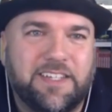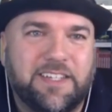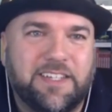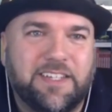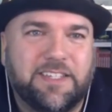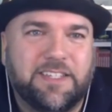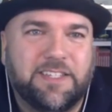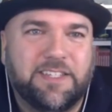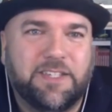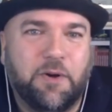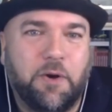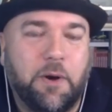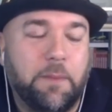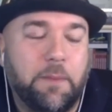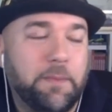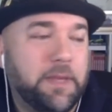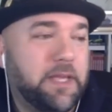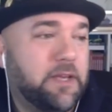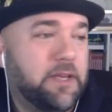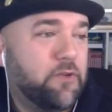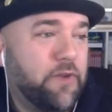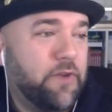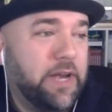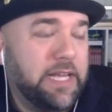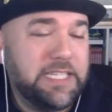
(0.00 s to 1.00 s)
So, I
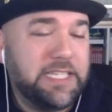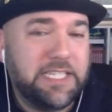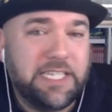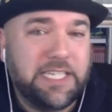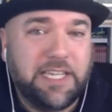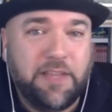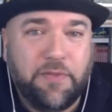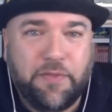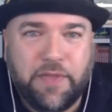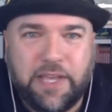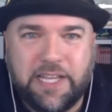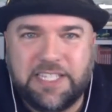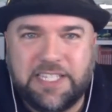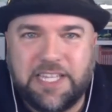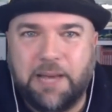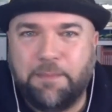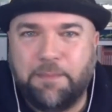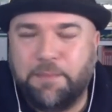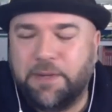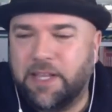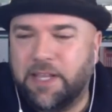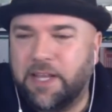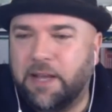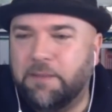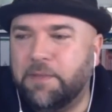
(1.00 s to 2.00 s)
mean, crazy things
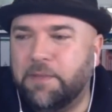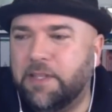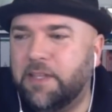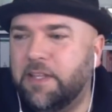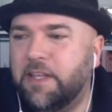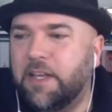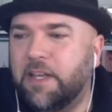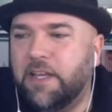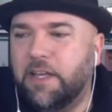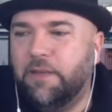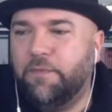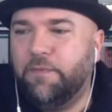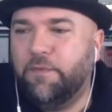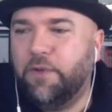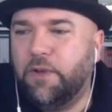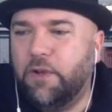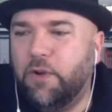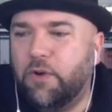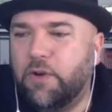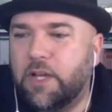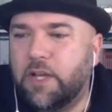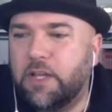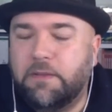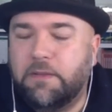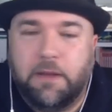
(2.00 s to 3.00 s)
happening. I mean, if you
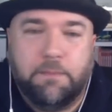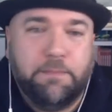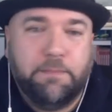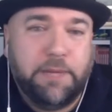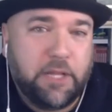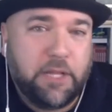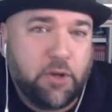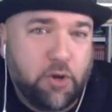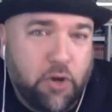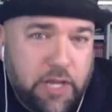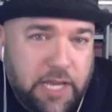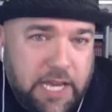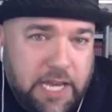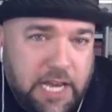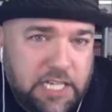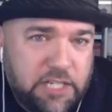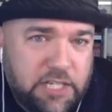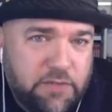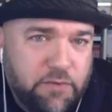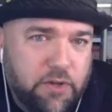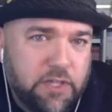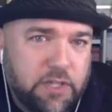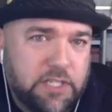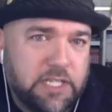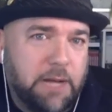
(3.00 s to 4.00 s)
look at Bitcoin
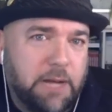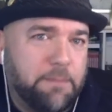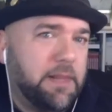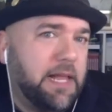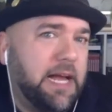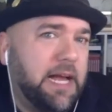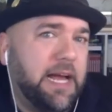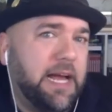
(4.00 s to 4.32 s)
Cash, for example,